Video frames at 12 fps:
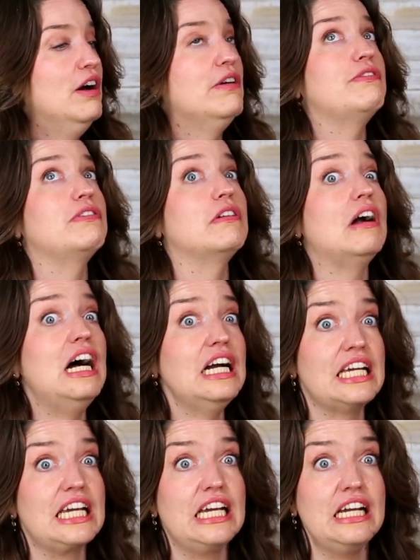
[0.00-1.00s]

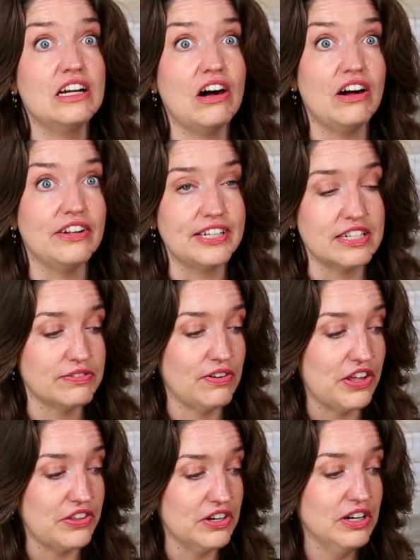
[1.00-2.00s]
"Froggy," called his
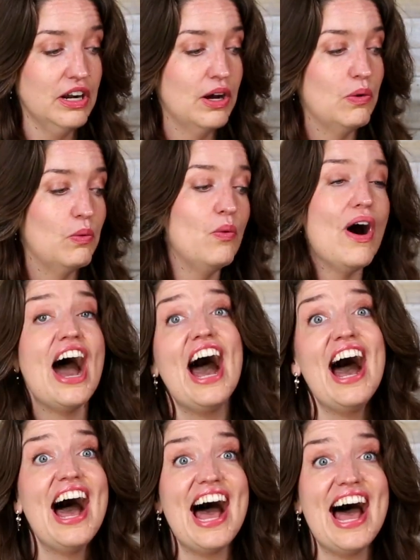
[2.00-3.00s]
father.
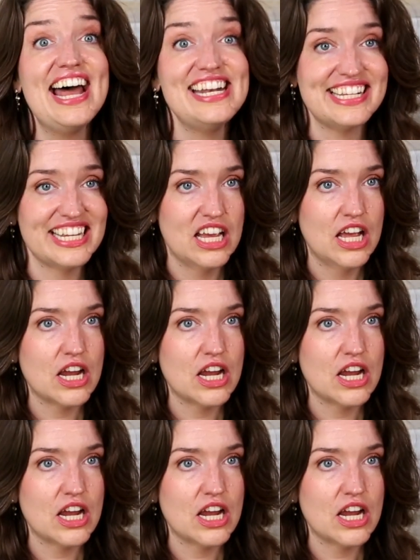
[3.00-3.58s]
"What?"